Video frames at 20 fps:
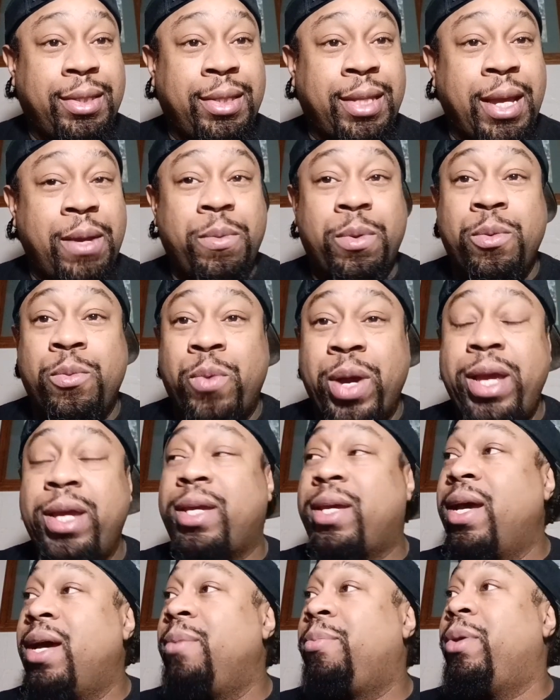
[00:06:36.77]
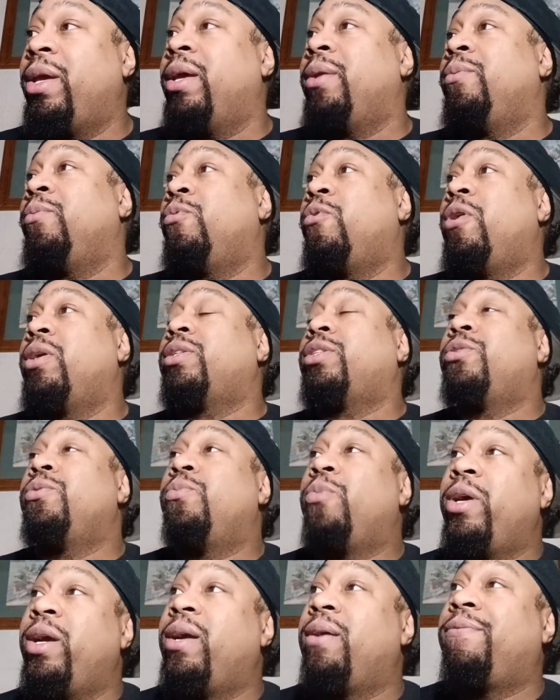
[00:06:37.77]
They will wake up and want to
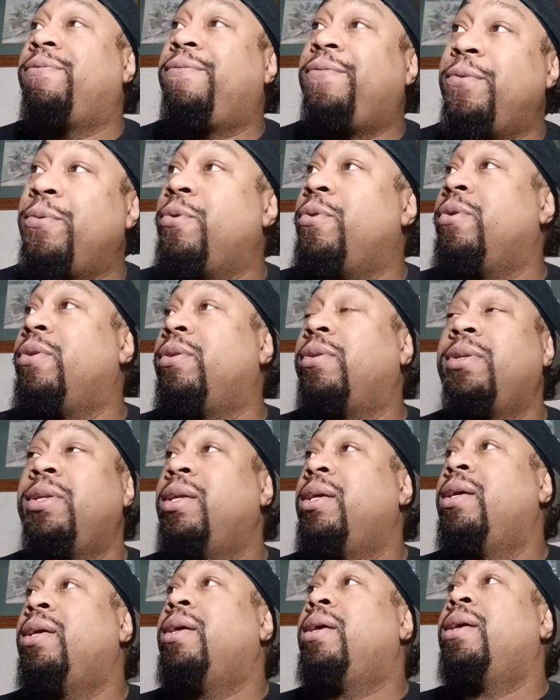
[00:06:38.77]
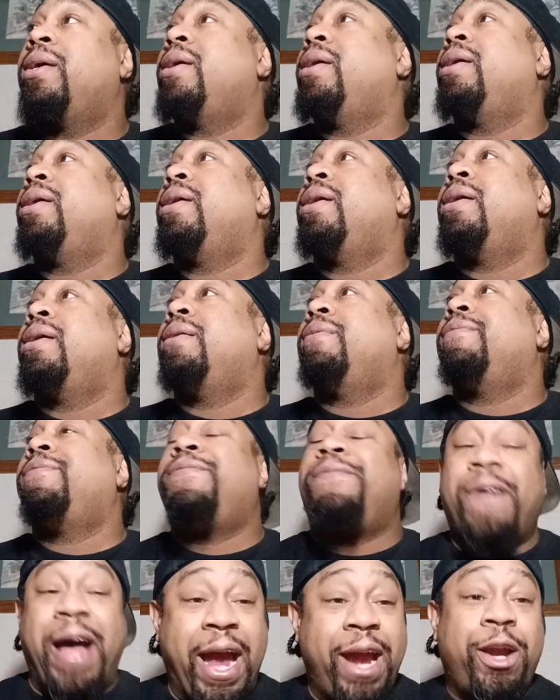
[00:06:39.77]
wear full
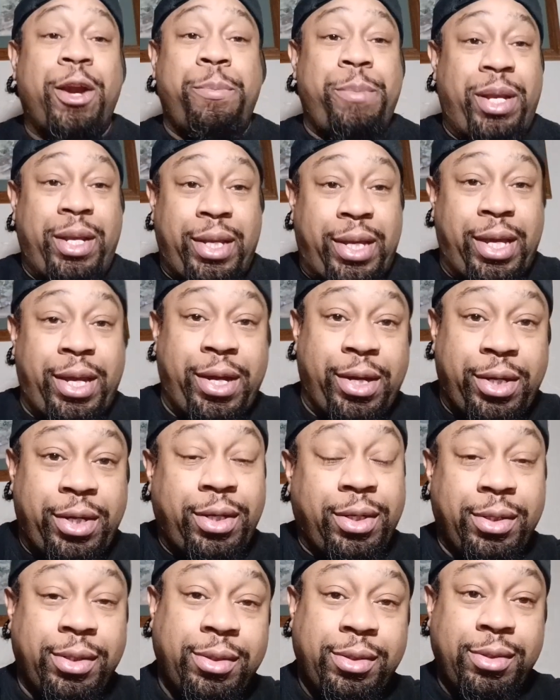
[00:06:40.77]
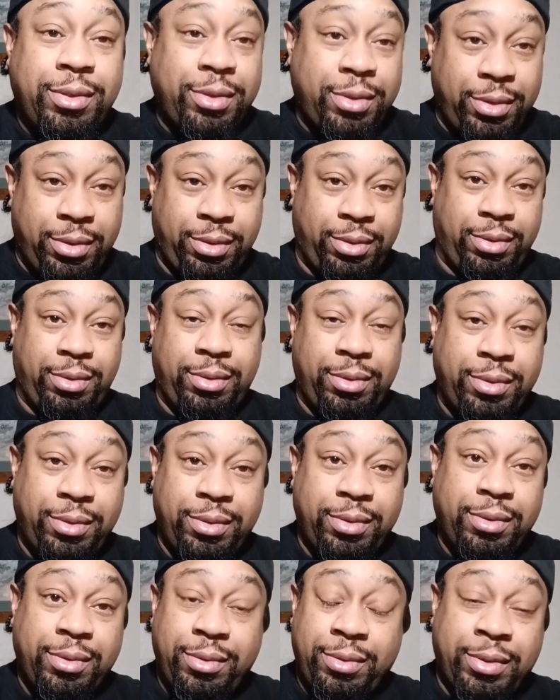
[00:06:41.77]
fireman gear
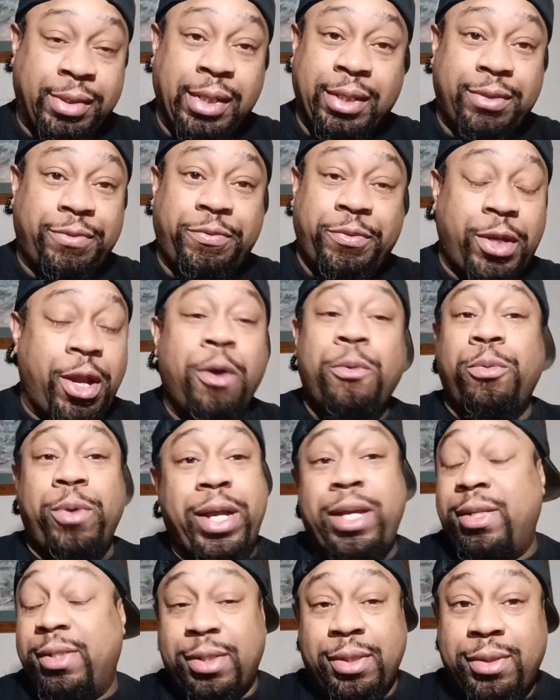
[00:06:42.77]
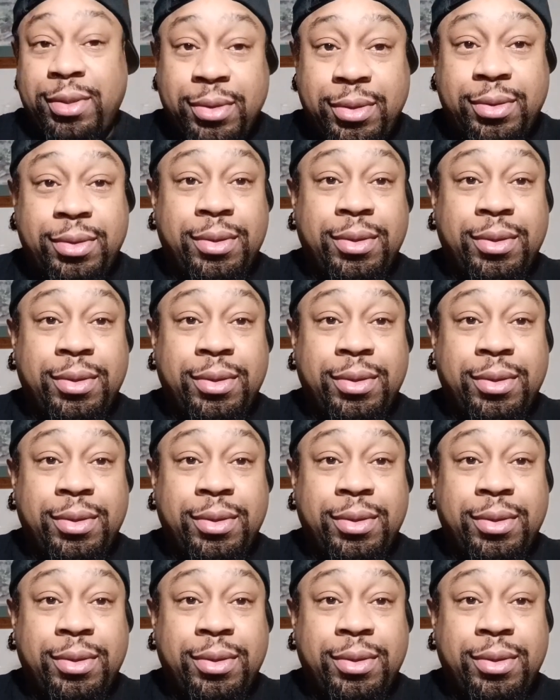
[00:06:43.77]
just for no reason.